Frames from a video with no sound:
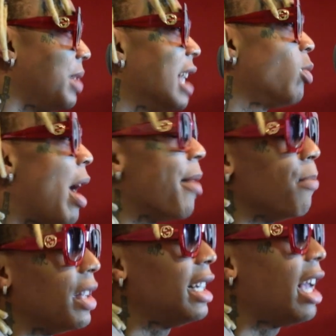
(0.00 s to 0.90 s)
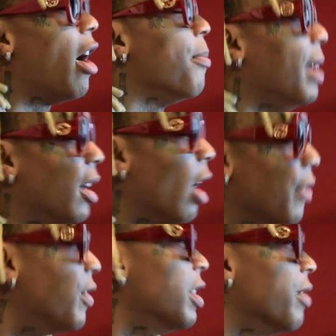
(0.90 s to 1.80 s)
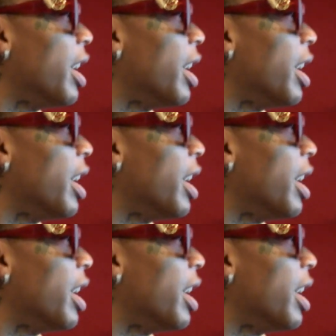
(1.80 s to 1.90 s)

That's how I made Heart Full of